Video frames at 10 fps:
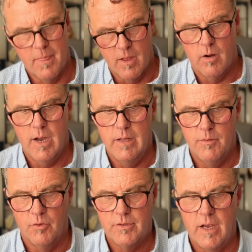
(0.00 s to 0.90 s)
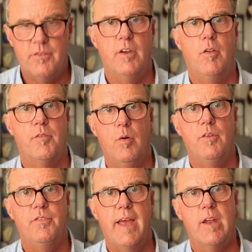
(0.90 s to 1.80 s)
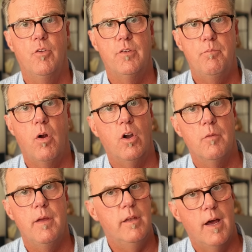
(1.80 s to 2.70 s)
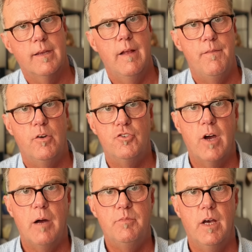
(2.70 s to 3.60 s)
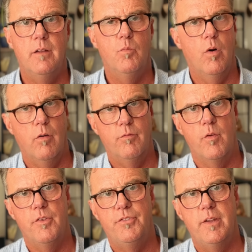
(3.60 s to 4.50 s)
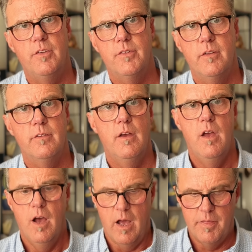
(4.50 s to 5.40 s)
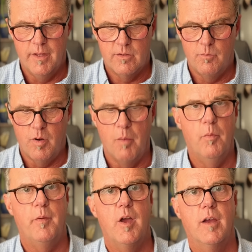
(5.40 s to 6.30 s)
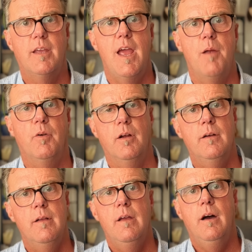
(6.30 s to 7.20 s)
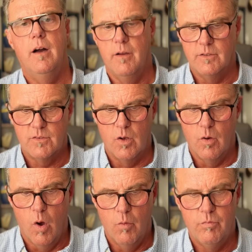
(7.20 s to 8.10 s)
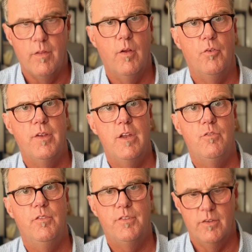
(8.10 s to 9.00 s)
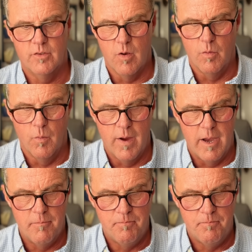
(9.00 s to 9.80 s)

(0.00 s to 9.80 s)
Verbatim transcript: All right, those guys that are throwing sandals in Parliament, not getting their job done for the citizens, I think they're probably on camera. Uh, so hopefully those hindrances go away.